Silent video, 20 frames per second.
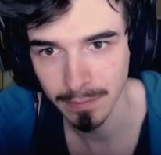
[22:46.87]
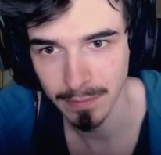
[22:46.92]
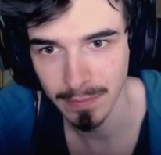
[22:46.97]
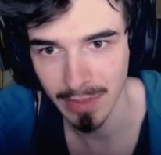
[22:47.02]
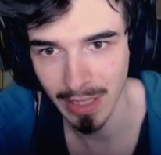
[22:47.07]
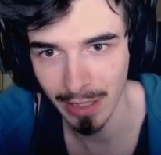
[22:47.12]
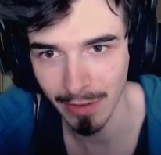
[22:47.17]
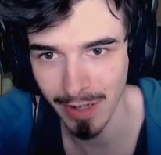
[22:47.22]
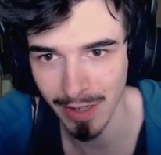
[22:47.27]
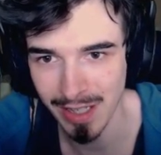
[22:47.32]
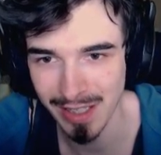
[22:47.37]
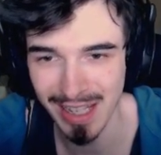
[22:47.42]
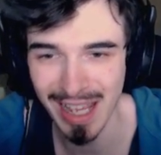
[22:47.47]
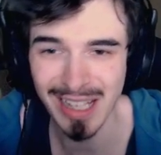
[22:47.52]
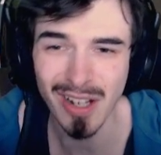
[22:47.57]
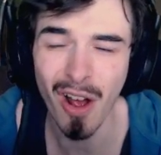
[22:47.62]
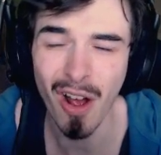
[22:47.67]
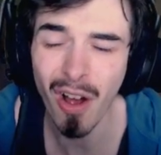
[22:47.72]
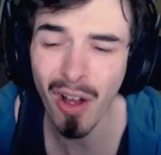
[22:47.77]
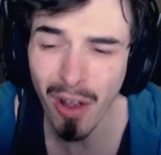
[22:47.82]
There it is.
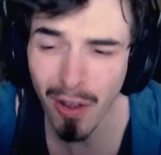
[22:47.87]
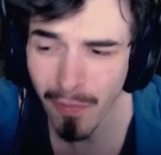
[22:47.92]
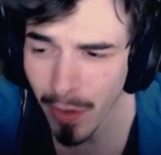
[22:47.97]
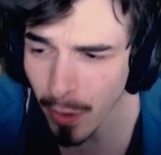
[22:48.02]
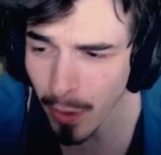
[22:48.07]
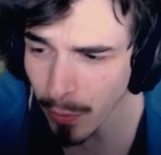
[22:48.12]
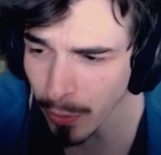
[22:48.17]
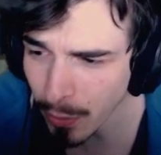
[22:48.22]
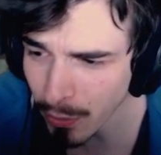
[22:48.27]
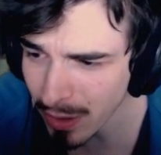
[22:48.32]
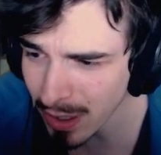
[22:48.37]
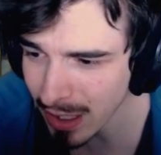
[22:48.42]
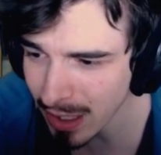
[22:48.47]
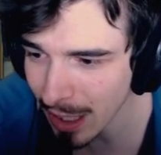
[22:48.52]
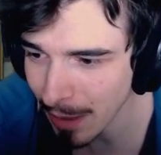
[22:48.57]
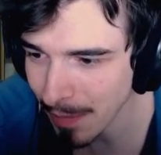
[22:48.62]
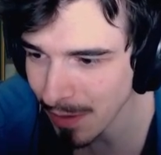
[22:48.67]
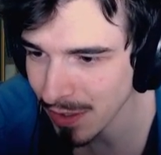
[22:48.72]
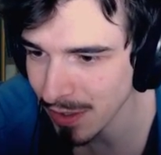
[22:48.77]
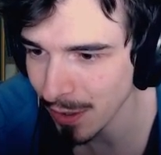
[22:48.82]
That's half health already.
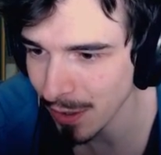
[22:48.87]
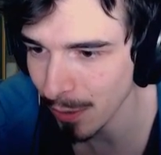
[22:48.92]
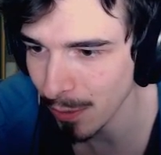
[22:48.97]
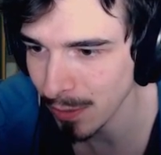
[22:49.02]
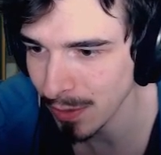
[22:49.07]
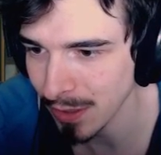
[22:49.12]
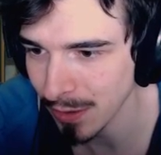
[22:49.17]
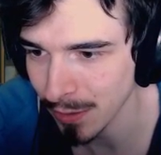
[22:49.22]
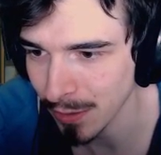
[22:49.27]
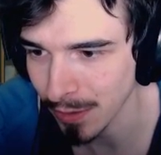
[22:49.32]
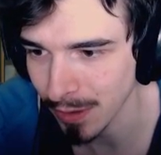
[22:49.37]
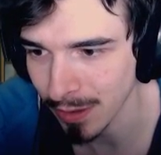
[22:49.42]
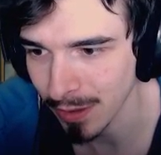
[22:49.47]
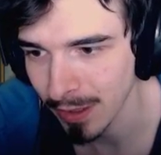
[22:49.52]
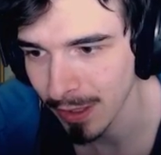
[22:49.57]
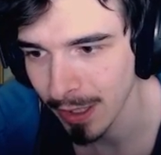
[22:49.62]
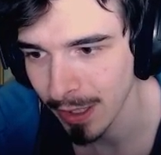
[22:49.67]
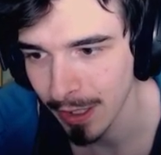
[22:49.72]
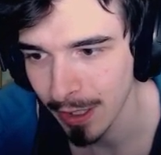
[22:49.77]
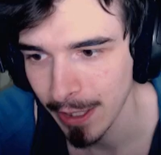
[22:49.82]
How much is his ulti doing?
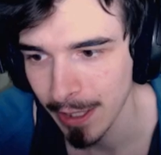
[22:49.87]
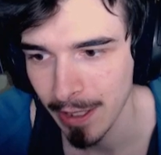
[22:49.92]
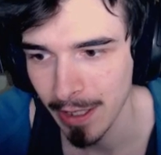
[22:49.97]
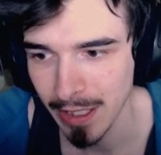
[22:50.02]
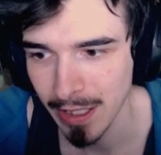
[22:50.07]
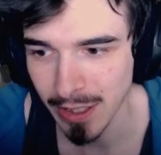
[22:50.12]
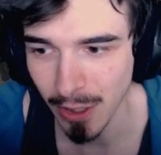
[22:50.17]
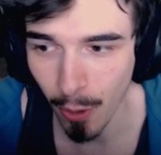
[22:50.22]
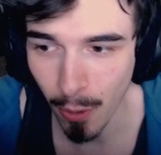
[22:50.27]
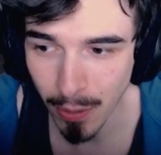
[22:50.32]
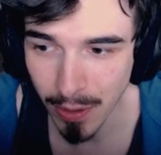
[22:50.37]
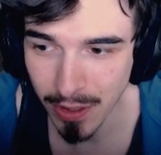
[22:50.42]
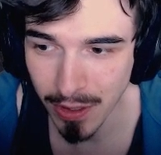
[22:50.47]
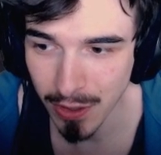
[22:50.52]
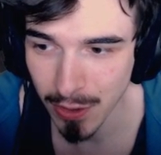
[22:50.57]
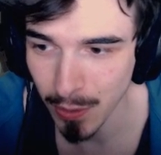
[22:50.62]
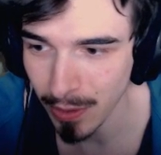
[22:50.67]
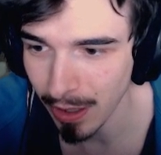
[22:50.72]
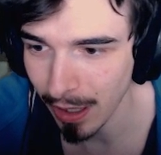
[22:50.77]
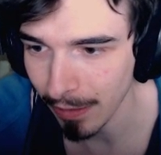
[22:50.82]
His ulti
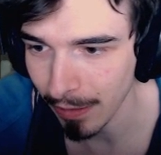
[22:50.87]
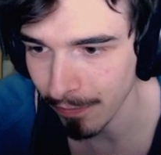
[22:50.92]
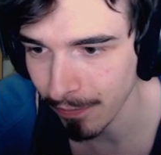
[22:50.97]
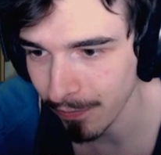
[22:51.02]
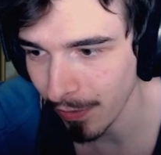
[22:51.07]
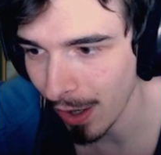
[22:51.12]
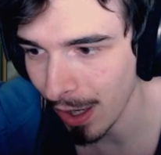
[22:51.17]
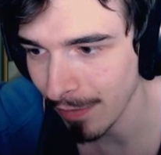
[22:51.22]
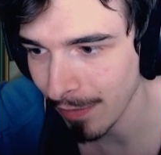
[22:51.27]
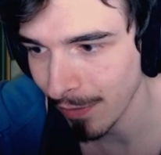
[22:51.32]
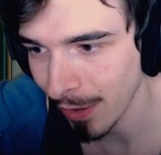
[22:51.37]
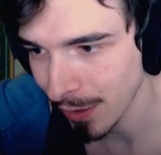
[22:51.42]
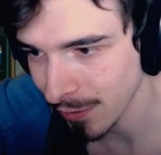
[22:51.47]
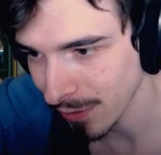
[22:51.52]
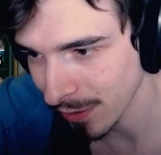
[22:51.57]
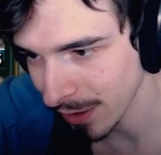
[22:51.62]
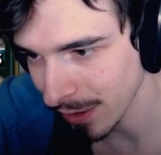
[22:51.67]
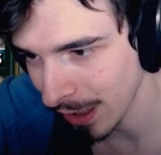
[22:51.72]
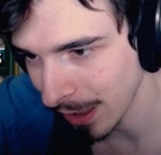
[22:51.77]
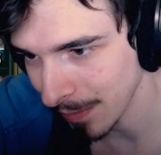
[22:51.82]
is doing like
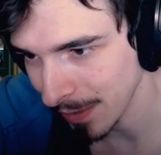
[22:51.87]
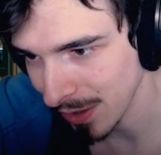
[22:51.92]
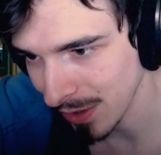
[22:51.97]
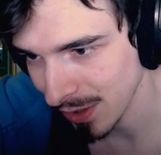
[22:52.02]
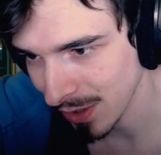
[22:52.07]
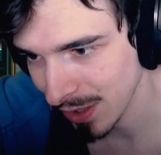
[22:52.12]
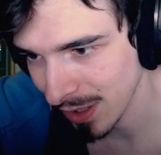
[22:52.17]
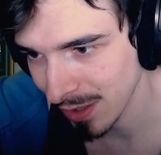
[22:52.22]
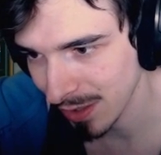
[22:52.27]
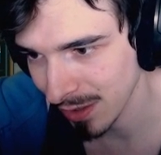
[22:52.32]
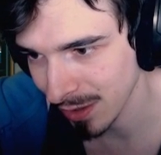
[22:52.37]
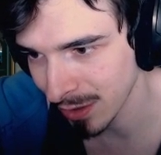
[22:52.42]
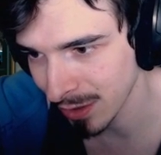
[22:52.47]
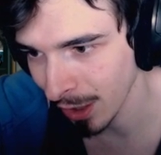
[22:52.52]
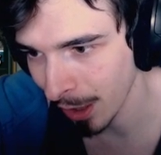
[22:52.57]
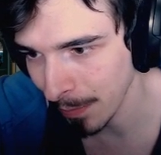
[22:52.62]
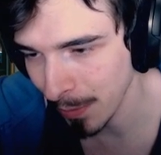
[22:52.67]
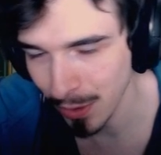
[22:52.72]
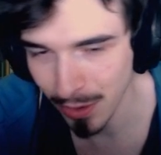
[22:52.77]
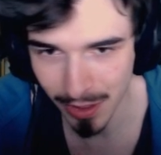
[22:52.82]
500 damage. His
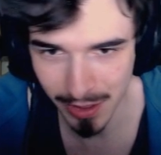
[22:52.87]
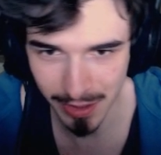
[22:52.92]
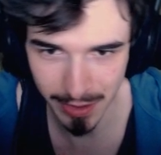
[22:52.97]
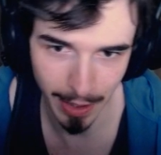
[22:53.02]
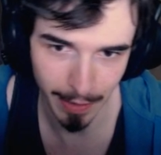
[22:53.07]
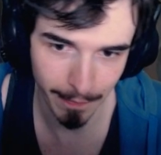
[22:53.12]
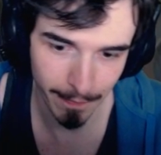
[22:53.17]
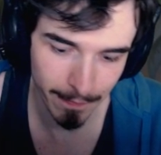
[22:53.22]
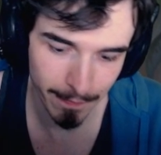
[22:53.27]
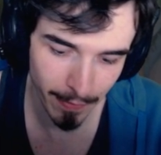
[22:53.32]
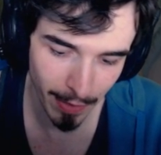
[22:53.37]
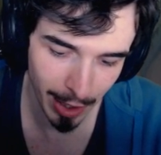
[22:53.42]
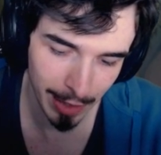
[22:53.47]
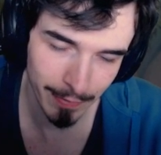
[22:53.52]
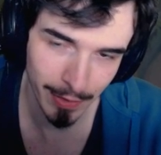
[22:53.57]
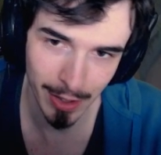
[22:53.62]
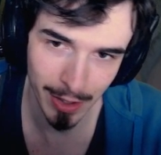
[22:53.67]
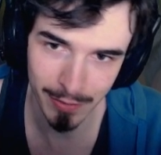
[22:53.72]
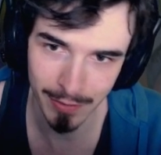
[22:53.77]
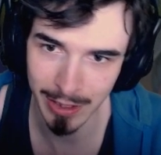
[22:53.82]
W does like
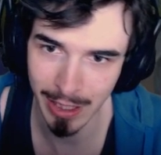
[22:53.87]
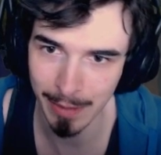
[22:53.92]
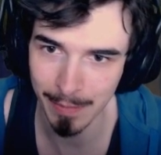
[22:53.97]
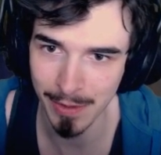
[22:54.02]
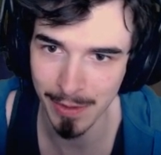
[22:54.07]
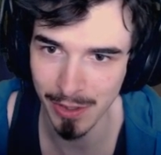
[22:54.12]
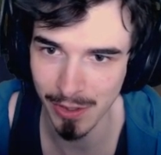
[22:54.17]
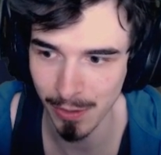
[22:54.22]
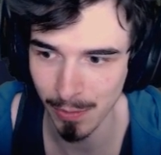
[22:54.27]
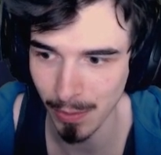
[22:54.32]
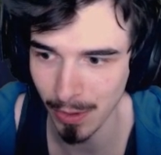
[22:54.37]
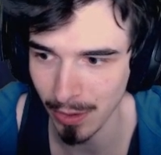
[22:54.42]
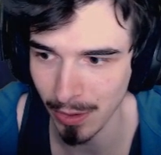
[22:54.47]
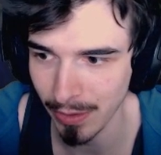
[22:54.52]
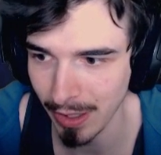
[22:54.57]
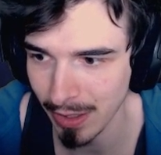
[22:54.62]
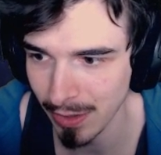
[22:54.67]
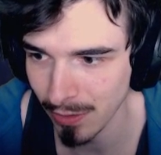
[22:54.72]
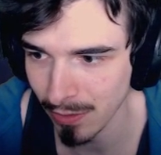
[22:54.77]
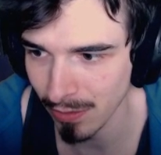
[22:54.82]
500 damage as well.
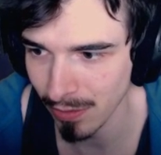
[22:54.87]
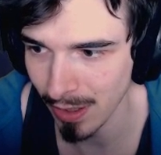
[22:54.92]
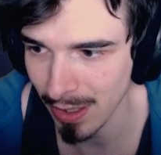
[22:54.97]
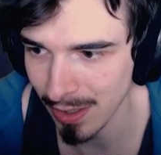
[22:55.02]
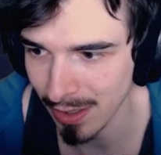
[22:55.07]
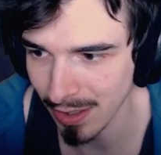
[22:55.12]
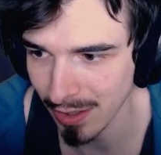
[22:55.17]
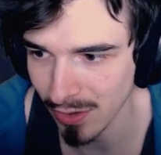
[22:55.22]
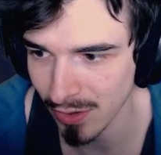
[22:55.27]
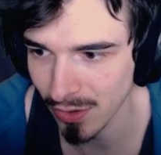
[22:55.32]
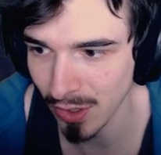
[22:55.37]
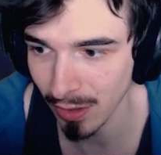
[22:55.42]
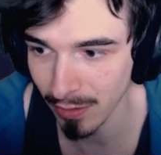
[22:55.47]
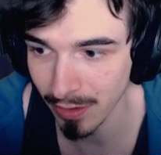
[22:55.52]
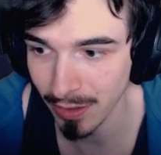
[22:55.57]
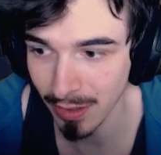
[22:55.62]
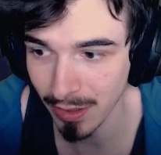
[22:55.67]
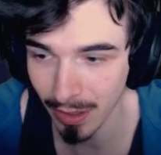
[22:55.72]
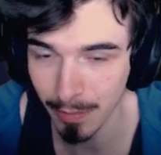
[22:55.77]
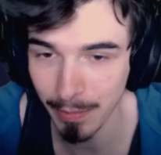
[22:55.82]
That is crazy. He's
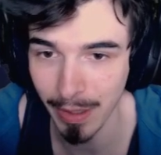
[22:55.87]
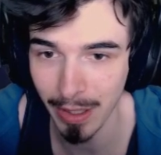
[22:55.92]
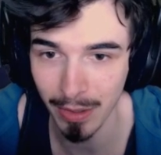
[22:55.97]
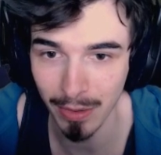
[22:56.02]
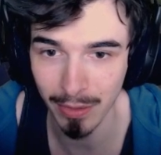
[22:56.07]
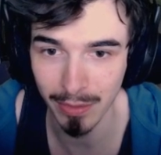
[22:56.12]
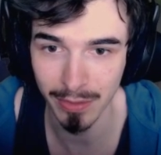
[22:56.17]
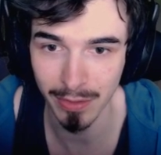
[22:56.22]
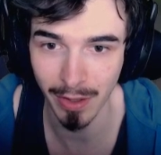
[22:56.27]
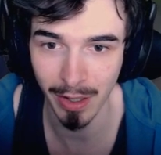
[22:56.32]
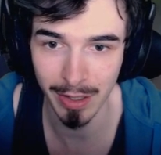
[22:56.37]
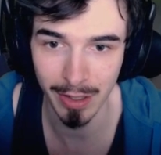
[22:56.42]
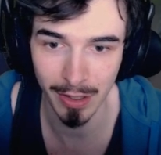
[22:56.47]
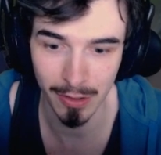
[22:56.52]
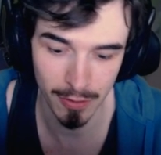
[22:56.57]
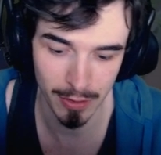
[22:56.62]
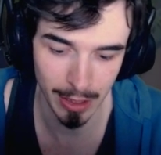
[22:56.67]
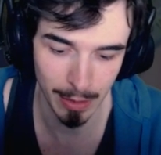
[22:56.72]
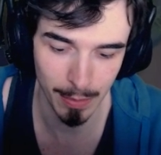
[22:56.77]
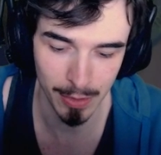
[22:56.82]
generally done about
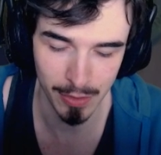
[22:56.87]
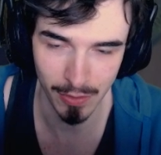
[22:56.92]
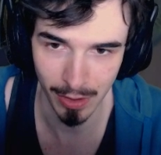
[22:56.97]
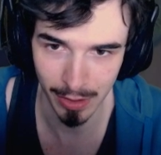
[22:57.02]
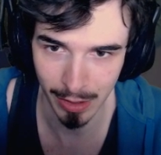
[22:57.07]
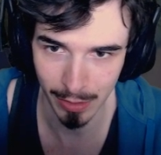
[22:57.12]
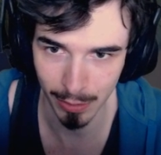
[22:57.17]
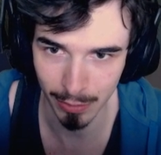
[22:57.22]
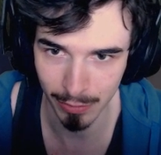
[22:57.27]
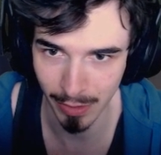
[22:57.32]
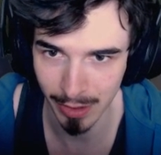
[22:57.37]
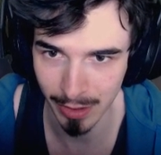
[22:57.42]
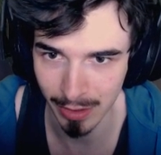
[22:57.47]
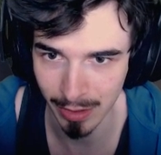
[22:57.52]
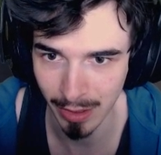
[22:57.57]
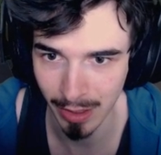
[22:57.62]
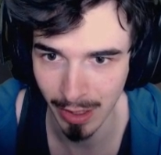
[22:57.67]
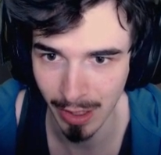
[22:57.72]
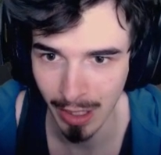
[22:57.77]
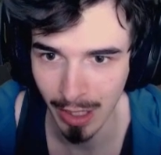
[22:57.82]
900 damage right now
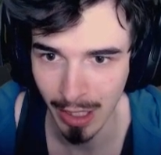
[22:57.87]
already.